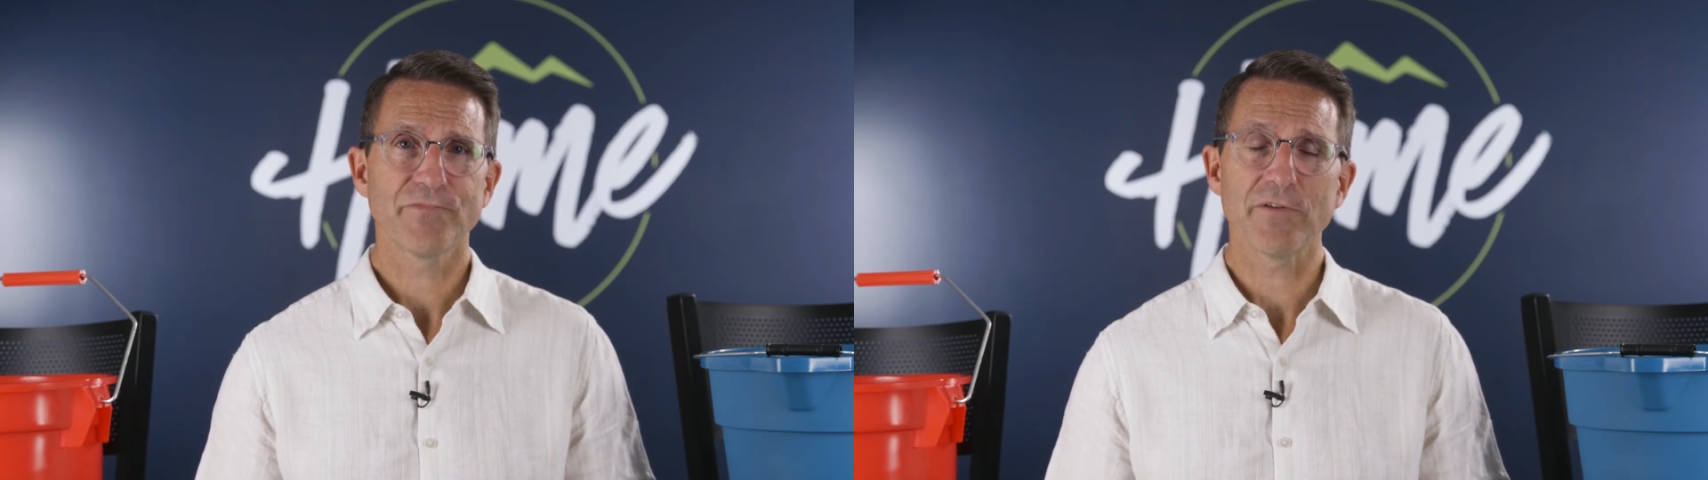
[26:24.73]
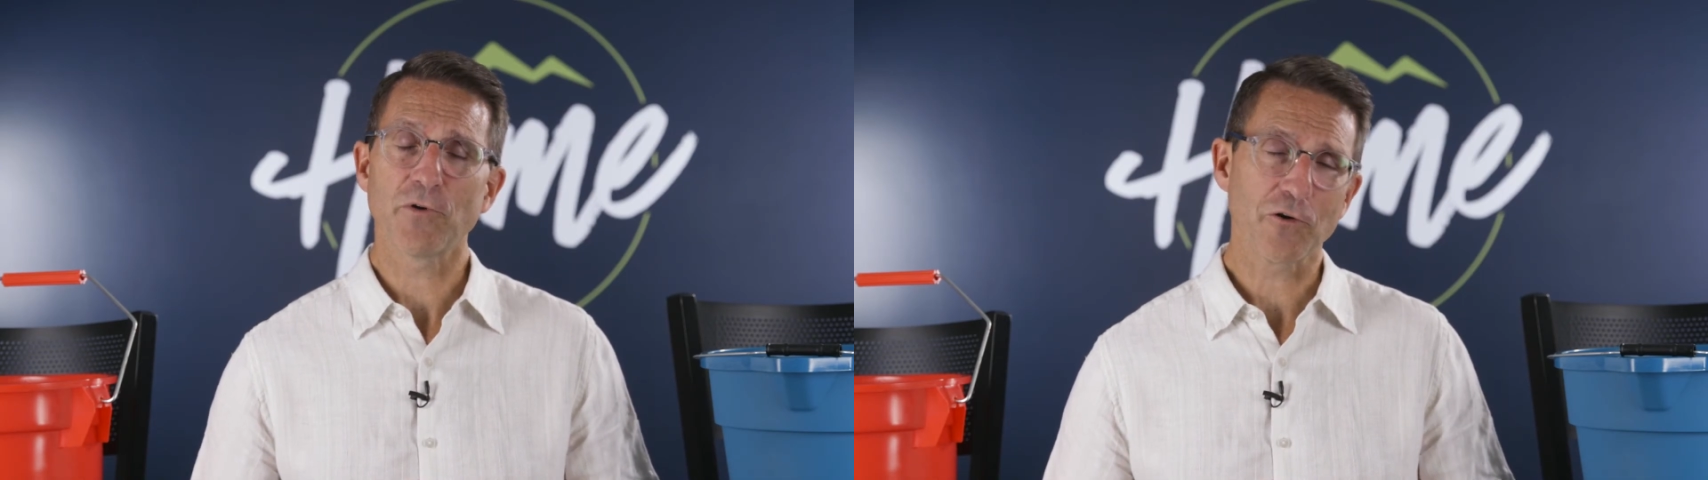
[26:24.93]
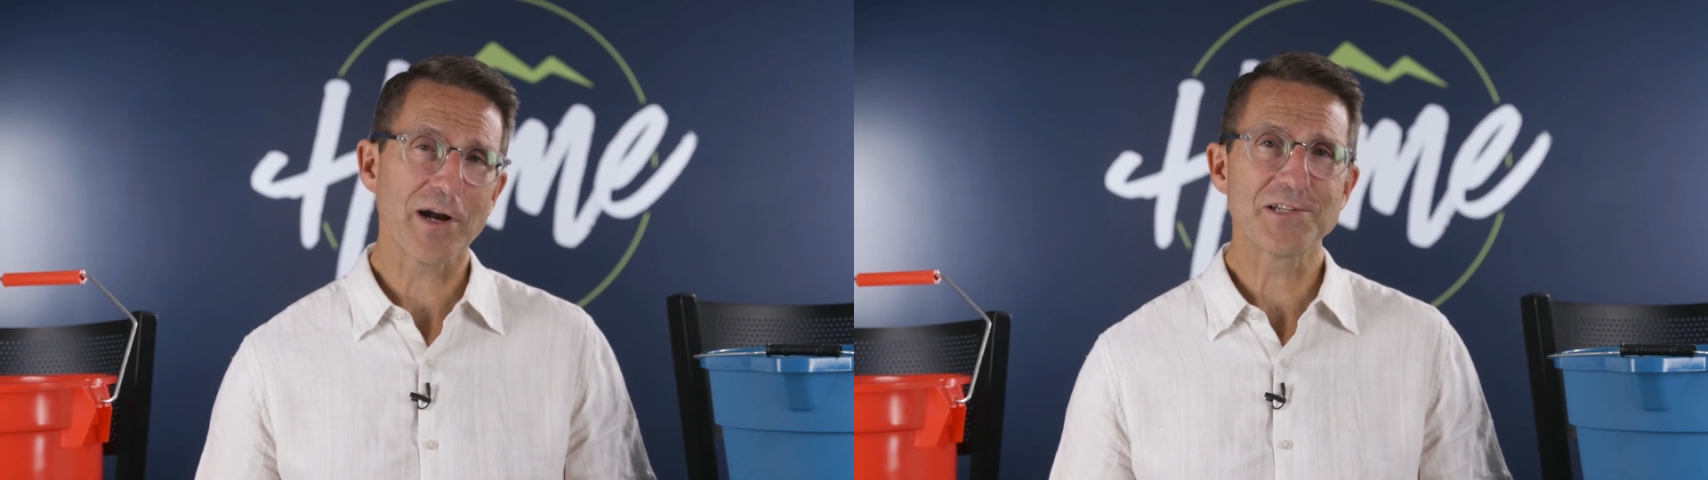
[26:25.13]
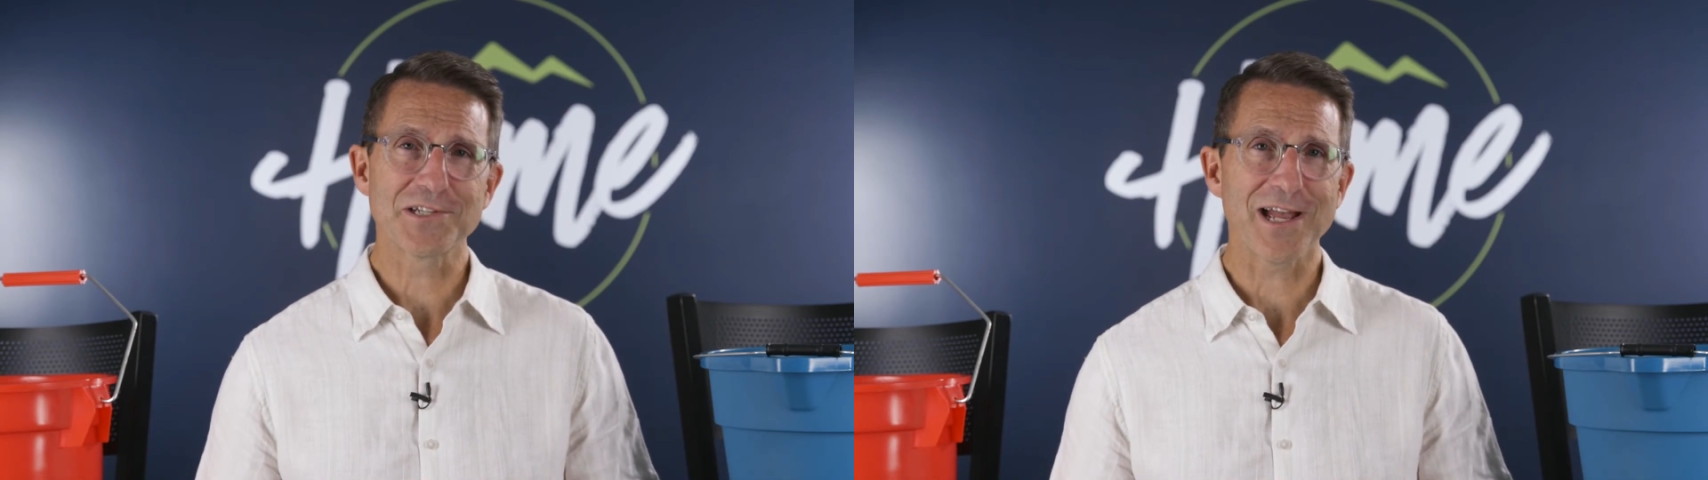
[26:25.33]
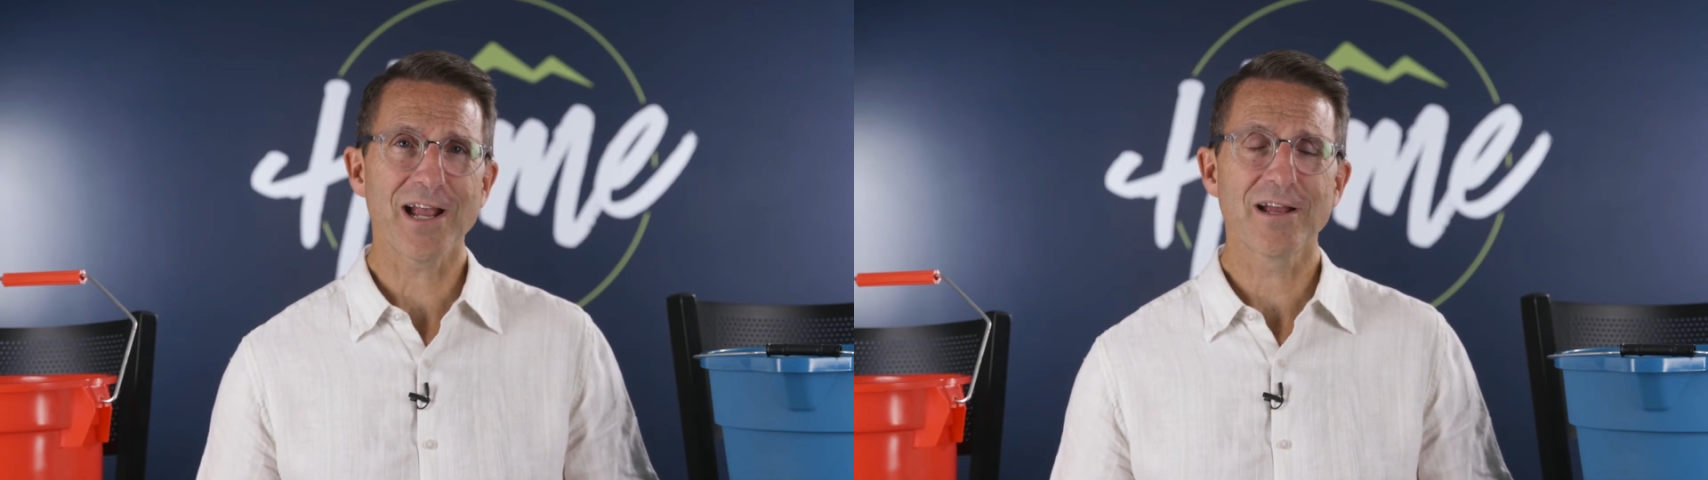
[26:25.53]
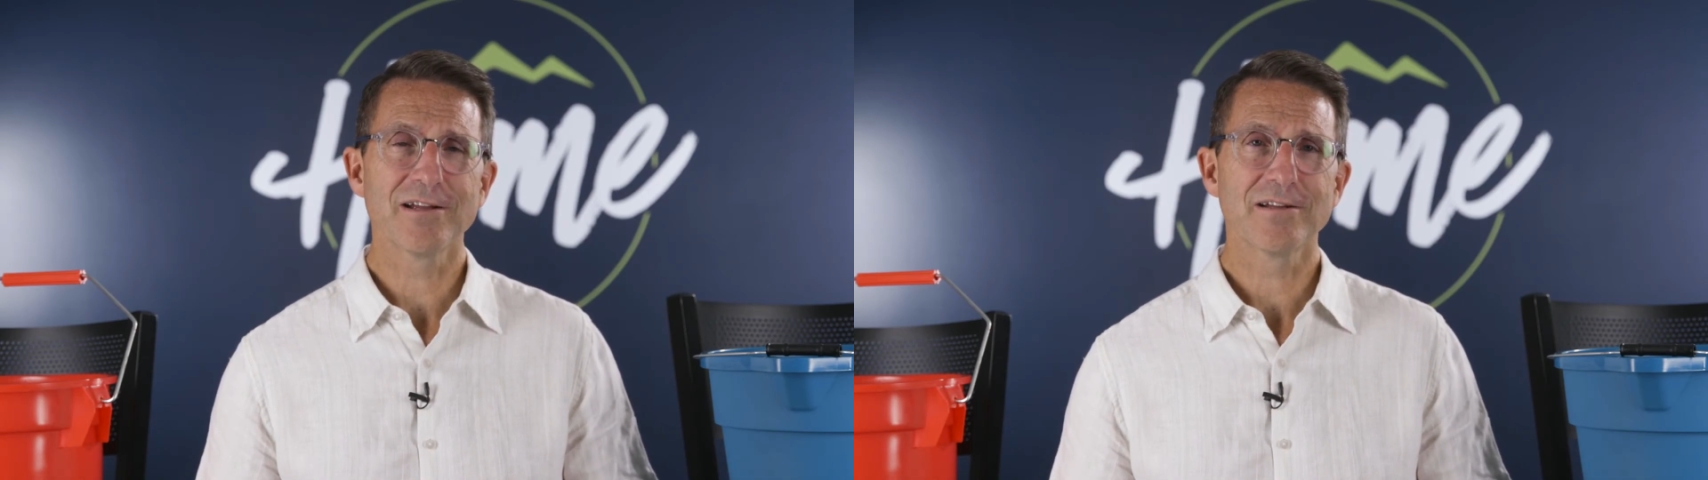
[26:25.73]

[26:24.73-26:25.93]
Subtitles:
And for Christ's sake,